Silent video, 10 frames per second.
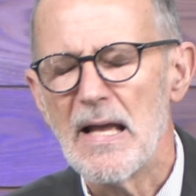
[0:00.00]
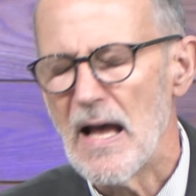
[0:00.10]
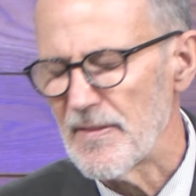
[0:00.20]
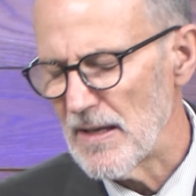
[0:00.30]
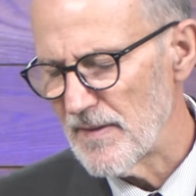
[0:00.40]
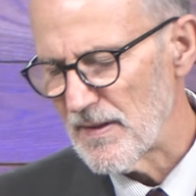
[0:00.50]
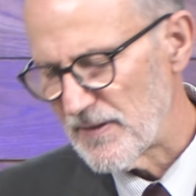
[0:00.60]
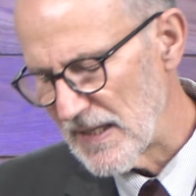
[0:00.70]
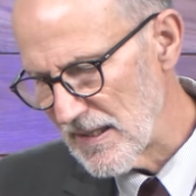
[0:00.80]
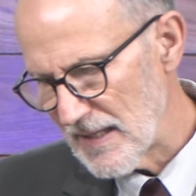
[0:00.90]
And the
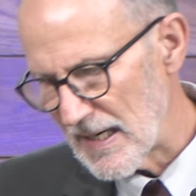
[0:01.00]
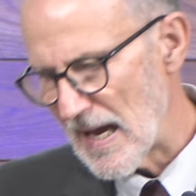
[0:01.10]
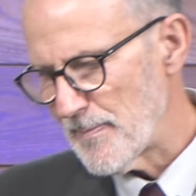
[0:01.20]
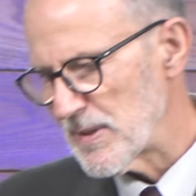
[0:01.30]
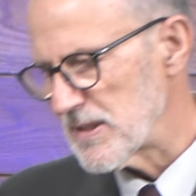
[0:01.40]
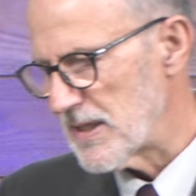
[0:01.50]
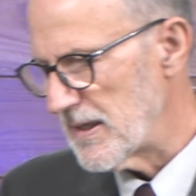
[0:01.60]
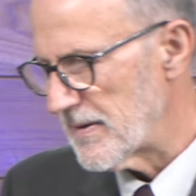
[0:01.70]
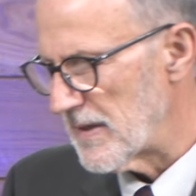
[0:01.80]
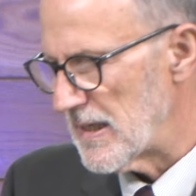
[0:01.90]
thing that happens
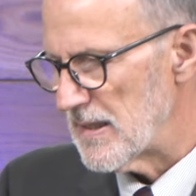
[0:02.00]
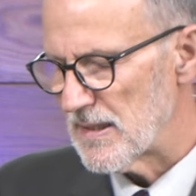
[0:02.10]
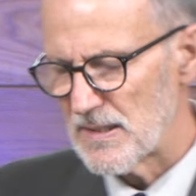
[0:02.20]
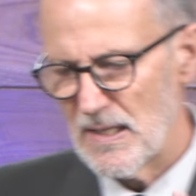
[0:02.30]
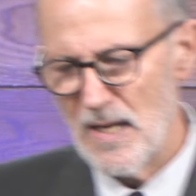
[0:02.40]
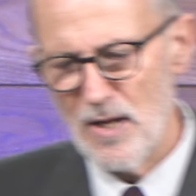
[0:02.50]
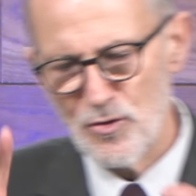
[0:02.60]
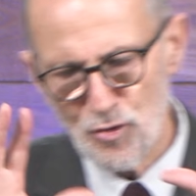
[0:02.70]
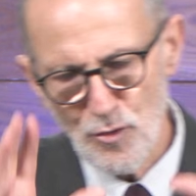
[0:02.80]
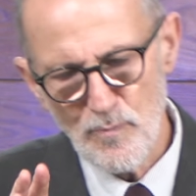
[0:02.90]
here is
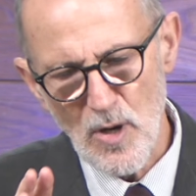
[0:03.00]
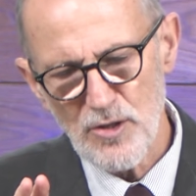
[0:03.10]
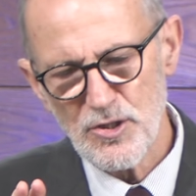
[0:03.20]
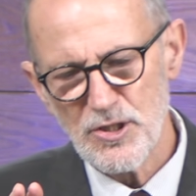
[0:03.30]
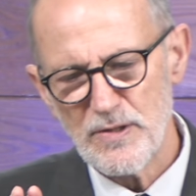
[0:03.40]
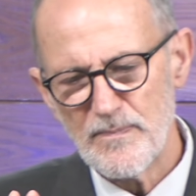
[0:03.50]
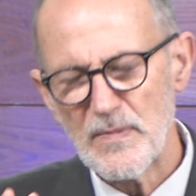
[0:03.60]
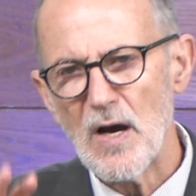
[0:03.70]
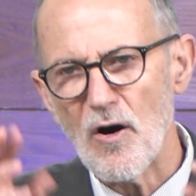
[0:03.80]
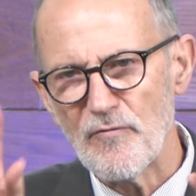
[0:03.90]
too much
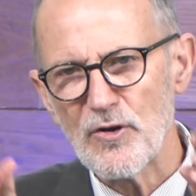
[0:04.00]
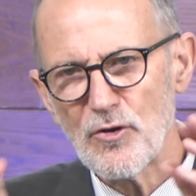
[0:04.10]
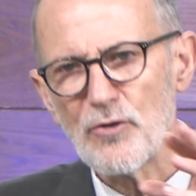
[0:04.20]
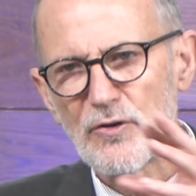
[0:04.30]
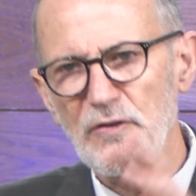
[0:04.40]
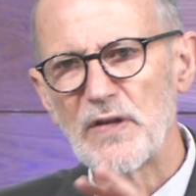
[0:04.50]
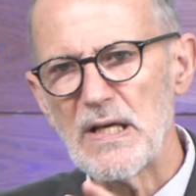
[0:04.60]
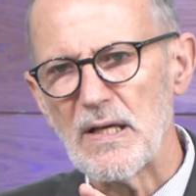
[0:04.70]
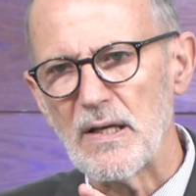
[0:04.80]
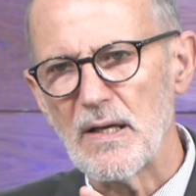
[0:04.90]
of a good
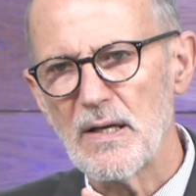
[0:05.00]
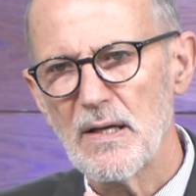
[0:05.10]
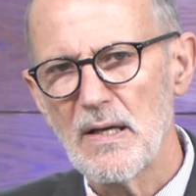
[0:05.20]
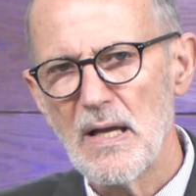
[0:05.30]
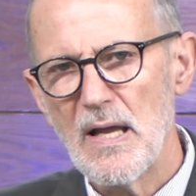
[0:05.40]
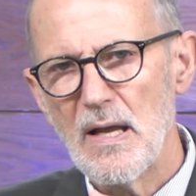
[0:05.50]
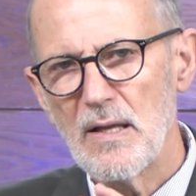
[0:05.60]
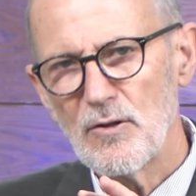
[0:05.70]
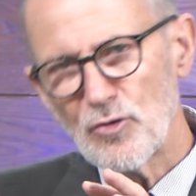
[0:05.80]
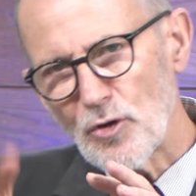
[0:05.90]
thing
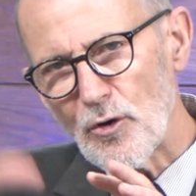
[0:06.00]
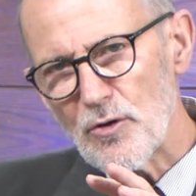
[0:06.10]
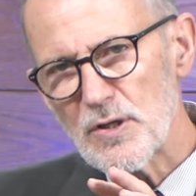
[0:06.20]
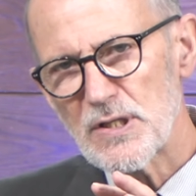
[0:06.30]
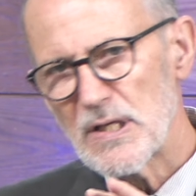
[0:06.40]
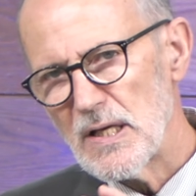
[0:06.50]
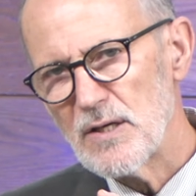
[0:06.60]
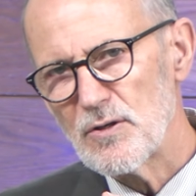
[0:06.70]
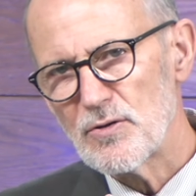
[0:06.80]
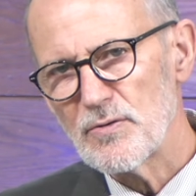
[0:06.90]
turns
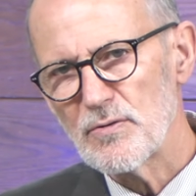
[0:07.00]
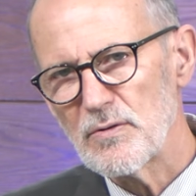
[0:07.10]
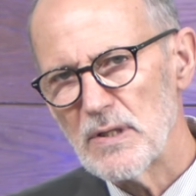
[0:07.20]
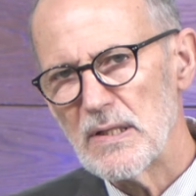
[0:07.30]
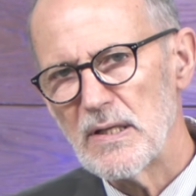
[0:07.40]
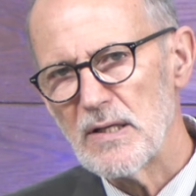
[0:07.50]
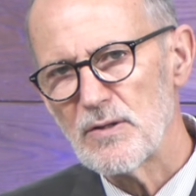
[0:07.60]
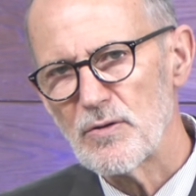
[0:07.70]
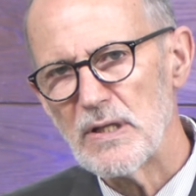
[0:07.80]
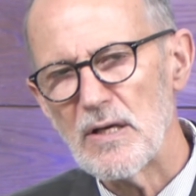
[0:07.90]
into
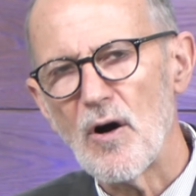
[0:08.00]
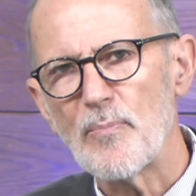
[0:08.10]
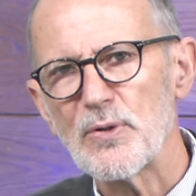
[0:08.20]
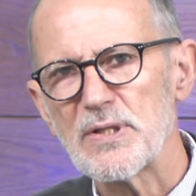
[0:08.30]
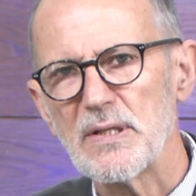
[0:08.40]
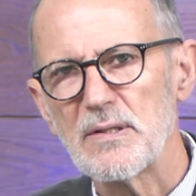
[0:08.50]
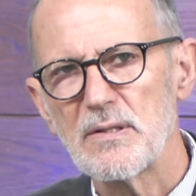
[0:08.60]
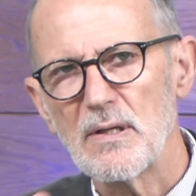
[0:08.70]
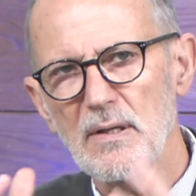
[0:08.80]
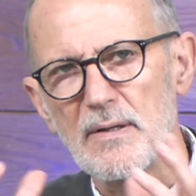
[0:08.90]
the
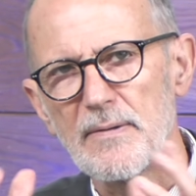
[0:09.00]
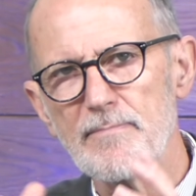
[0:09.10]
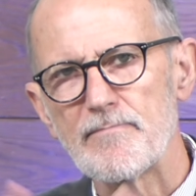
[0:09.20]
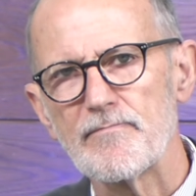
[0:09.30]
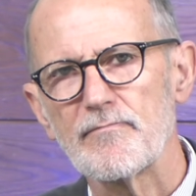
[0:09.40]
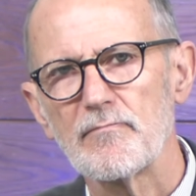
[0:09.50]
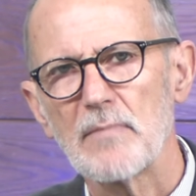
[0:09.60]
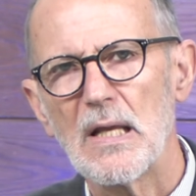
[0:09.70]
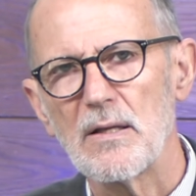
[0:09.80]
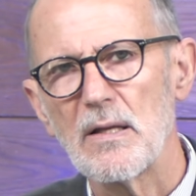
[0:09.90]
opposite.
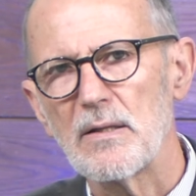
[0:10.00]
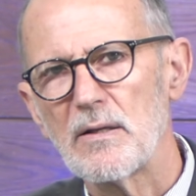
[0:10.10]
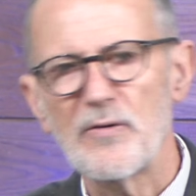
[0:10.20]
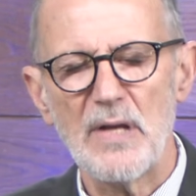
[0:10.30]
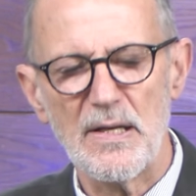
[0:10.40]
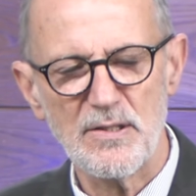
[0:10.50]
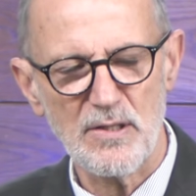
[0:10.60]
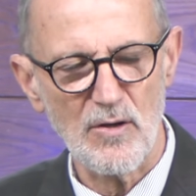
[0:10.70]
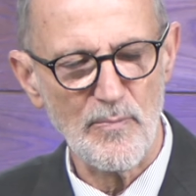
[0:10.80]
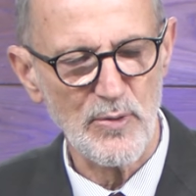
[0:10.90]
It creates
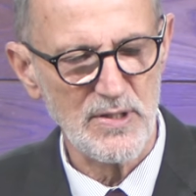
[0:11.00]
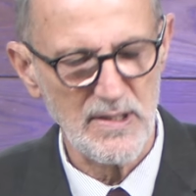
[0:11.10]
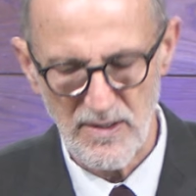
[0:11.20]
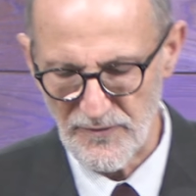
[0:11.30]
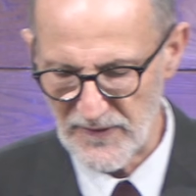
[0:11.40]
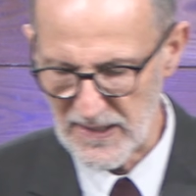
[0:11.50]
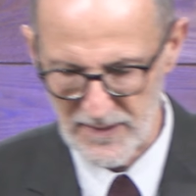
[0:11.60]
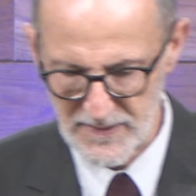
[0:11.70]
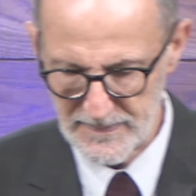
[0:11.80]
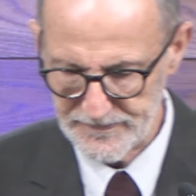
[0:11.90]
an opposite
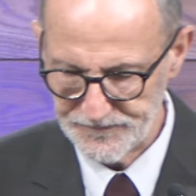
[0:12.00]
effect.